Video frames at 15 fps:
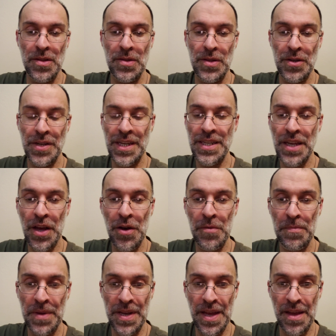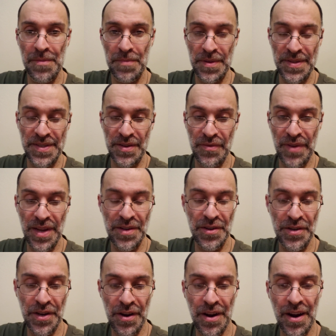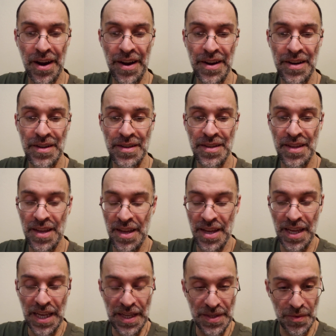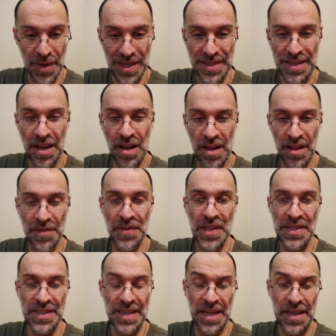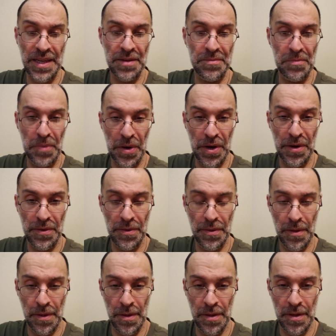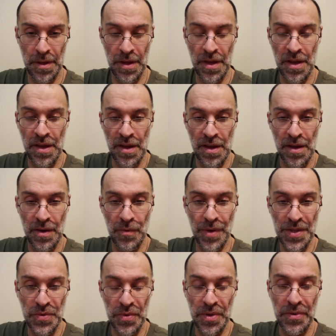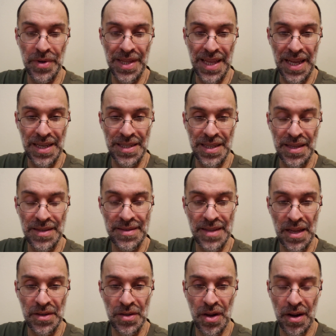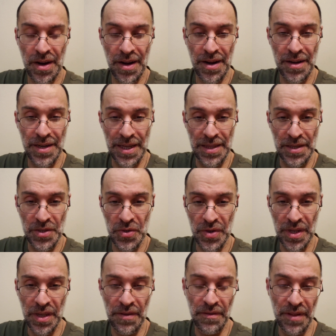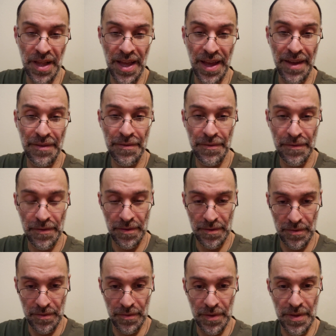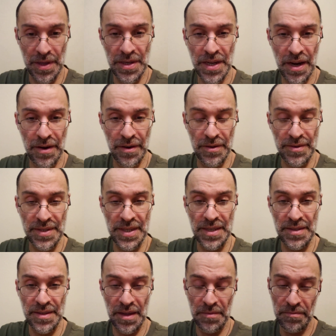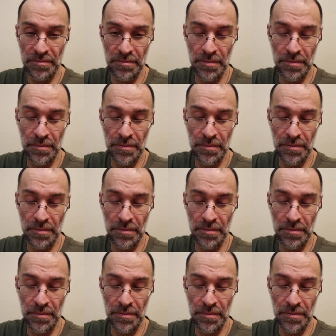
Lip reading: Learning to open up and surrender your heart is what's called the second birth, which will relate to the Sun card in the Tree of Life with the Tarot system.